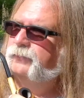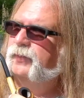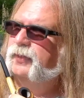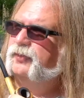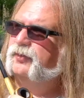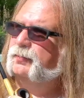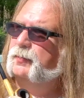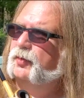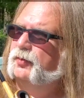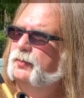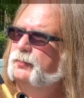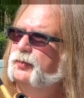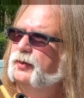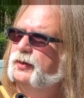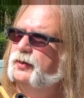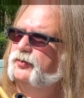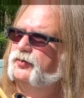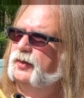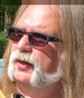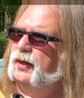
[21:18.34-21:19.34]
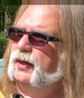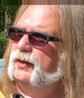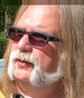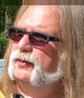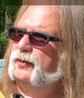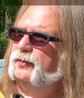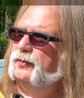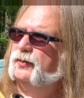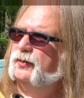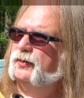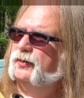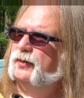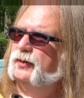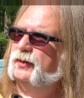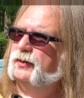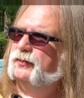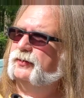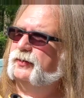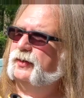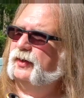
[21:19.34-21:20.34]
Smoking pretty dry, no
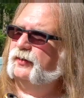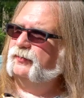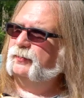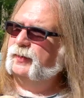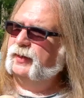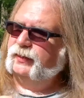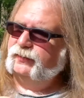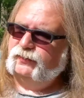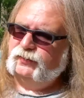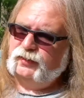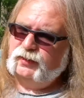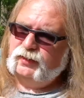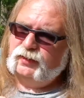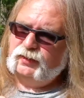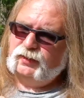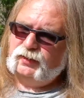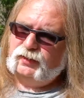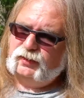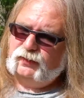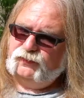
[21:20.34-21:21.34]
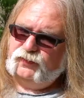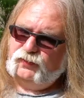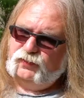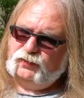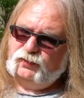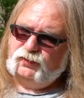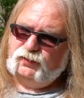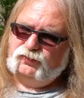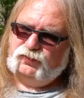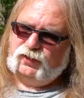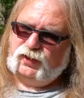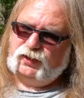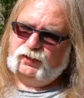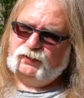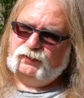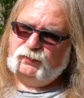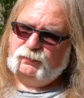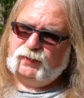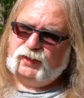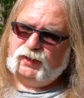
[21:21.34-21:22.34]
gurgle and stuff, but if you're into those
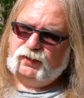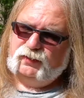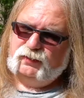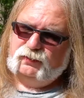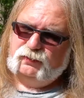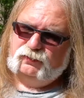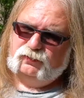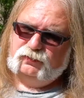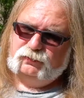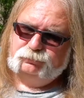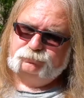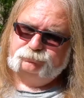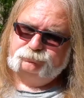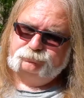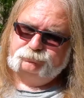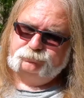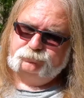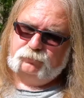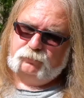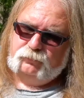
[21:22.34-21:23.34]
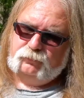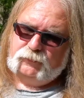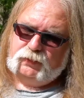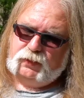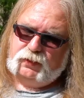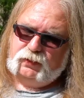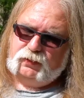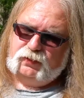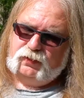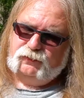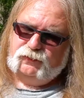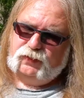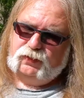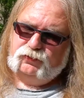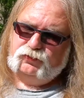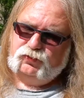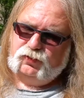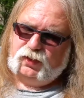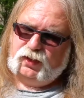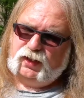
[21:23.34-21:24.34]
style of tobaccos, give it
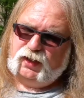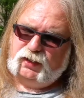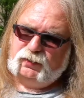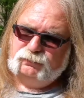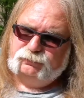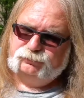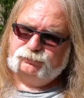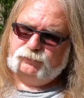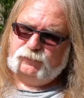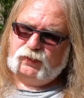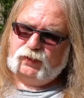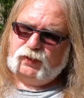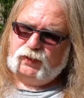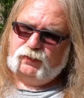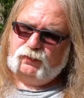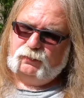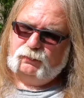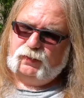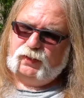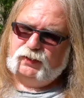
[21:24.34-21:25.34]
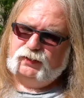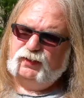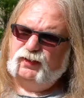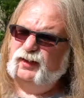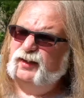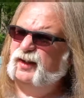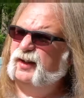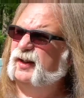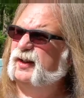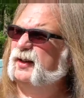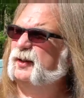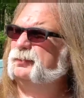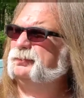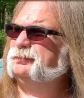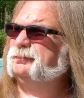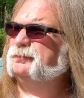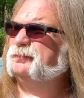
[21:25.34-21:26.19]
a try. I don't mind it at all.